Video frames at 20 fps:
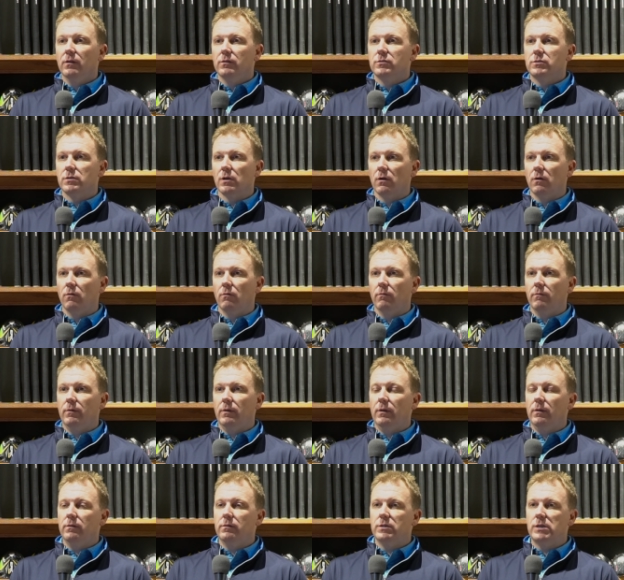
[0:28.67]
So
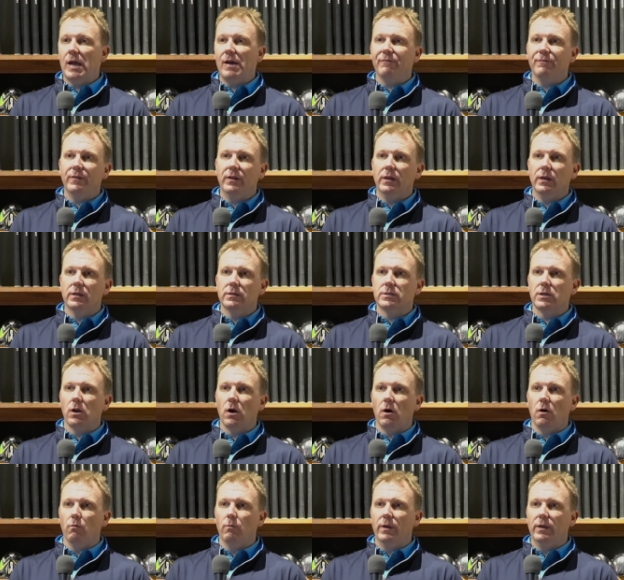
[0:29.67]
shaft fitting isn't
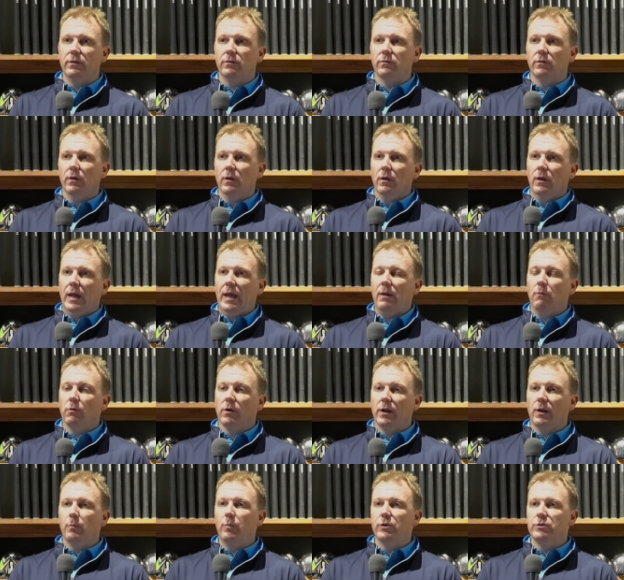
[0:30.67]
always, hey, we're
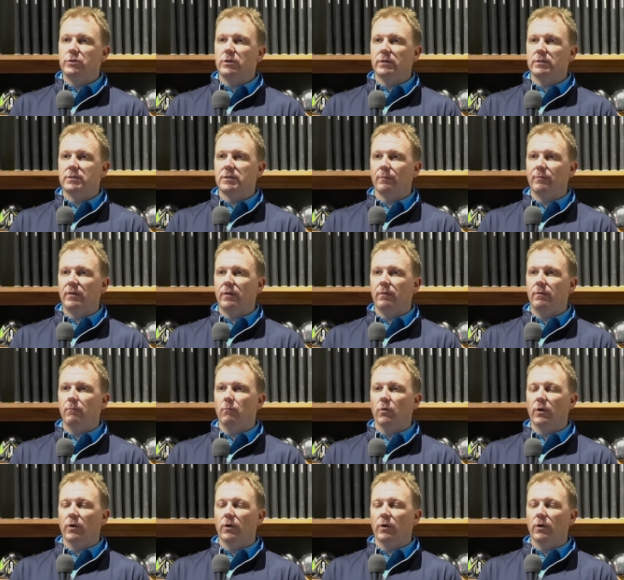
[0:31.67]
going to put you in something.